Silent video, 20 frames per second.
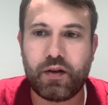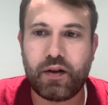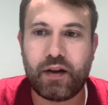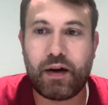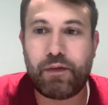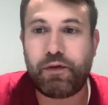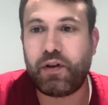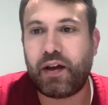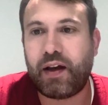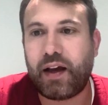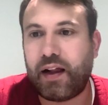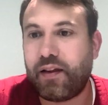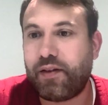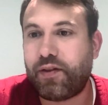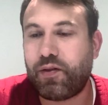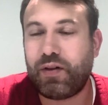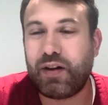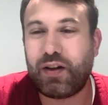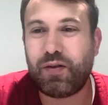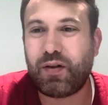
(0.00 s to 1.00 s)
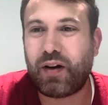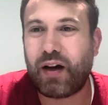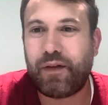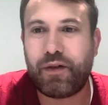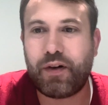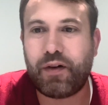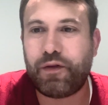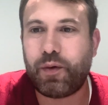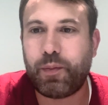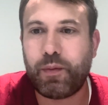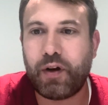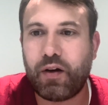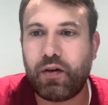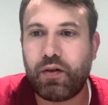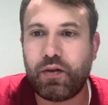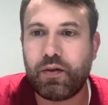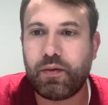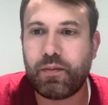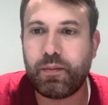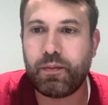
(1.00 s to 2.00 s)
And everything else you need to cover from your
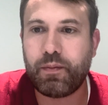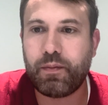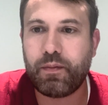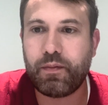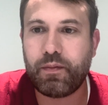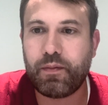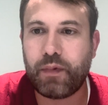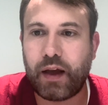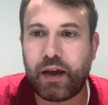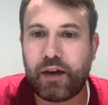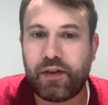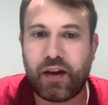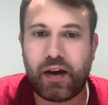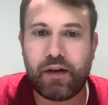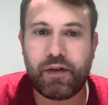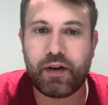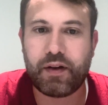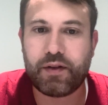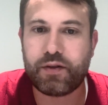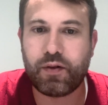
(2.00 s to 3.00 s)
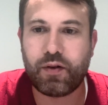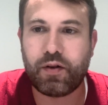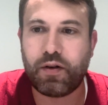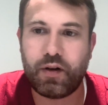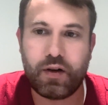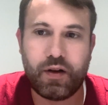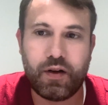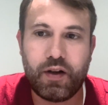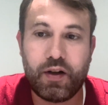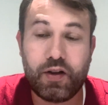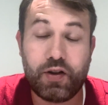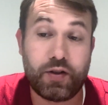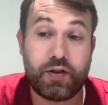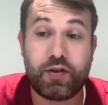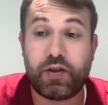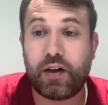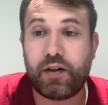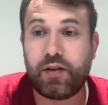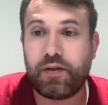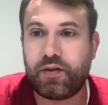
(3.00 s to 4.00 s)
own like savings or just
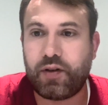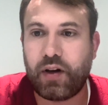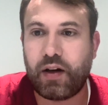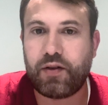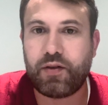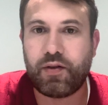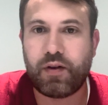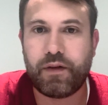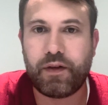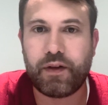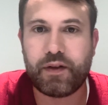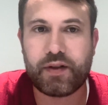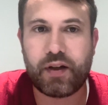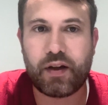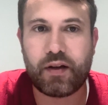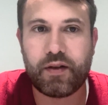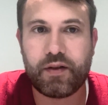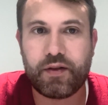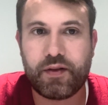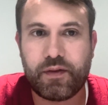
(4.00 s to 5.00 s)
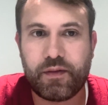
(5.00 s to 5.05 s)
change your living standards.